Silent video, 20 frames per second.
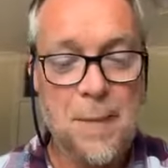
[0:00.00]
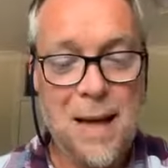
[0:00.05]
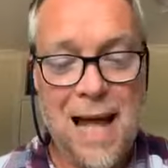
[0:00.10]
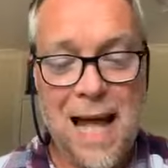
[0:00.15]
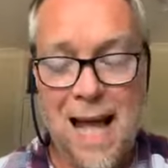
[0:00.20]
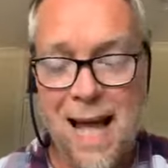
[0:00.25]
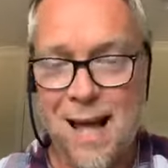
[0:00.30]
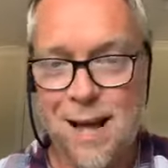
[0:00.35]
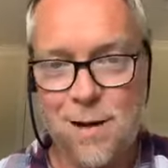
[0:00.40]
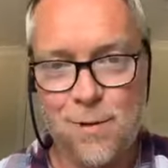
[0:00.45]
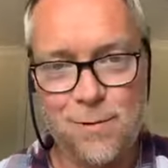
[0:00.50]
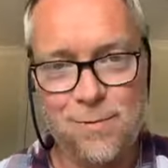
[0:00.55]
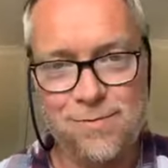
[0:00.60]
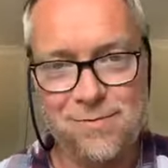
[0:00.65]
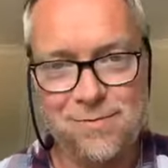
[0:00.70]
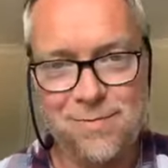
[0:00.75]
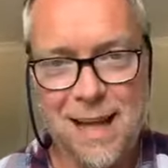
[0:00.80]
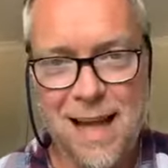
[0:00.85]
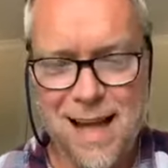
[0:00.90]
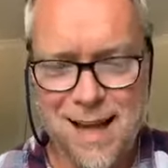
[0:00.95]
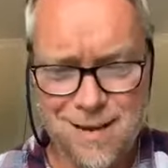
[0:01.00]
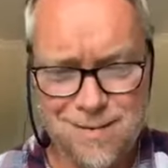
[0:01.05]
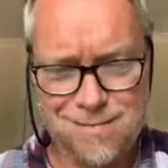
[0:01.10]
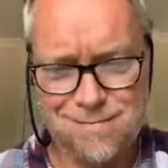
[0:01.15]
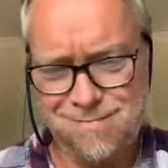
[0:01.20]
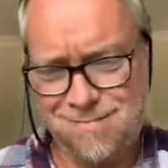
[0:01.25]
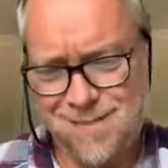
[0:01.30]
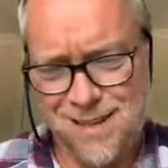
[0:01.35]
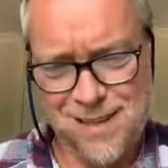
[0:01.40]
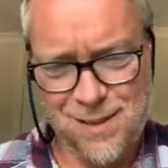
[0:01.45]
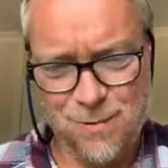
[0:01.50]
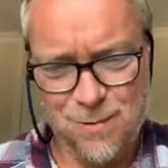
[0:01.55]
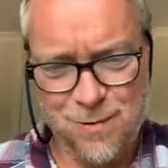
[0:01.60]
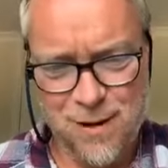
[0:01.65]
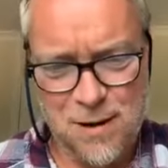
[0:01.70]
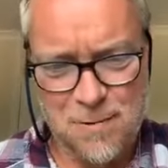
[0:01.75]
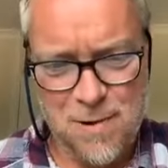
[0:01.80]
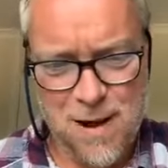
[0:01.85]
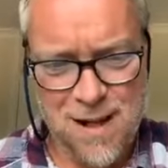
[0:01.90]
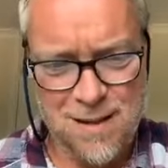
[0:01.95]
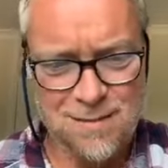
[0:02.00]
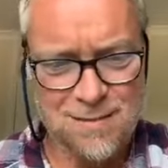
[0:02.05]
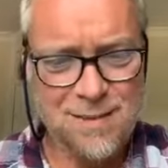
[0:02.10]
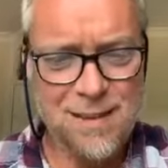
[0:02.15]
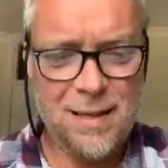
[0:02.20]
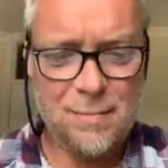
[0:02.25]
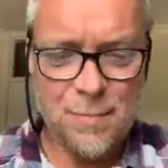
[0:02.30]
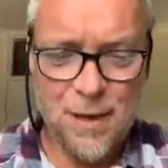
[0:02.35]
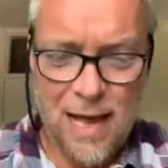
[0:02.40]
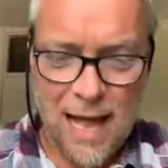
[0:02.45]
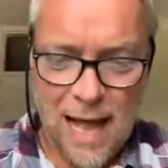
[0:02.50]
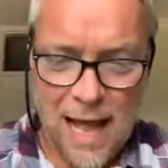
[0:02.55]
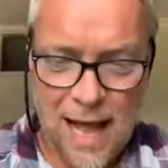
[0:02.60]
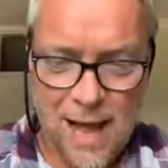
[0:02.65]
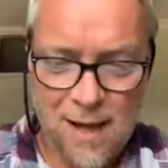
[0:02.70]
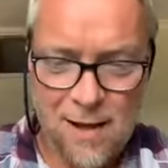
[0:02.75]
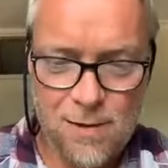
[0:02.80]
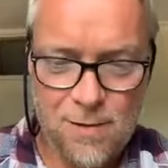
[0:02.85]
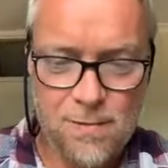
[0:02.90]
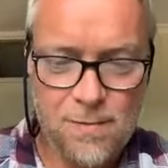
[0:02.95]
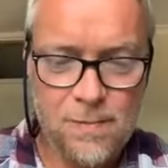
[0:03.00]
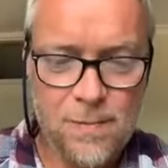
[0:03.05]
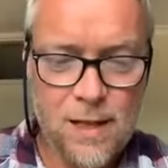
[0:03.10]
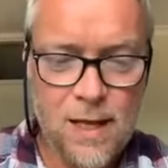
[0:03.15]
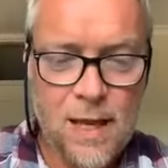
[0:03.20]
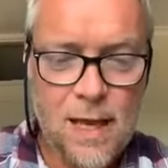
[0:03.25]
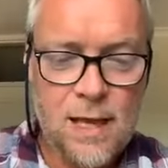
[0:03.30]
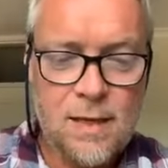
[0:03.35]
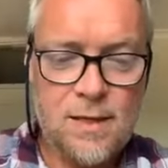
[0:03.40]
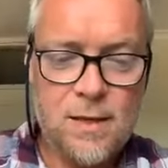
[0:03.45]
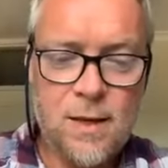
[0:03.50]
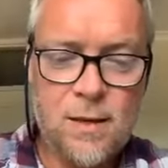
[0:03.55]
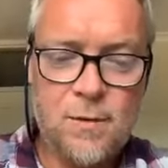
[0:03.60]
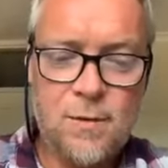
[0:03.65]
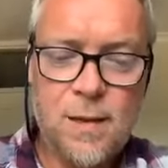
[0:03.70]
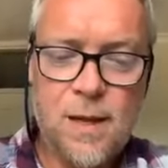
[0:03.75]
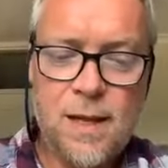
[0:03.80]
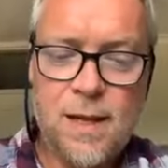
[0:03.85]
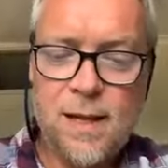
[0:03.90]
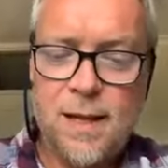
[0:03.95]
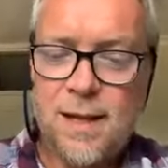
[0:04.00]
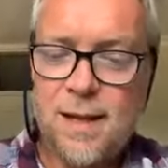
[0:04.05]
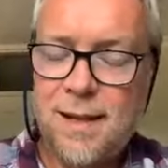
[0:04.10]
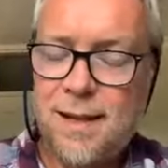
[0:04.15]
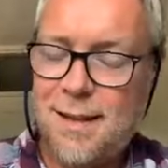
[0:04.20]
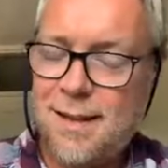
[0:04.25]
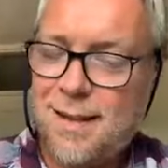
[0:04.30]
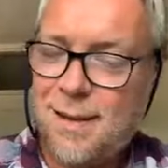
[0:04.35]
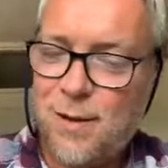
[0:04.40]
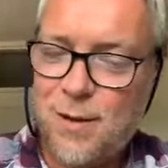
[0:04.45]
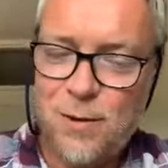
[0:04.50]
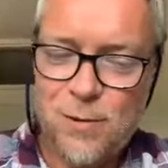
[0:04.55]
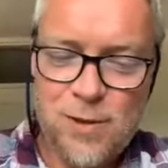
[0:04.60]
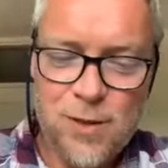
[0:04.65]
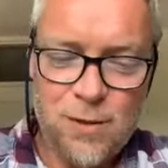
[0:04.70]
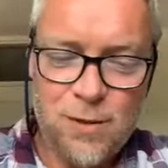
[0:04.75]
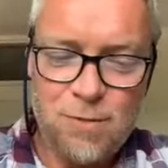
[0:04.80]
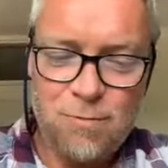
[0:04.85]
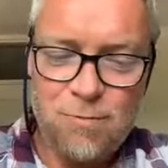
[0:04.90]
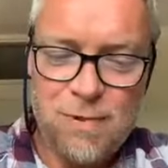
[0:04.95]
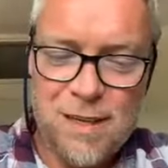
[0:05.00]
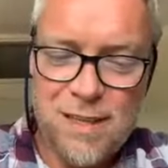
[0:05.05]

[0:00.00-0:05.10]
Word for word: but how? How? That's all very well, but how? So, and also the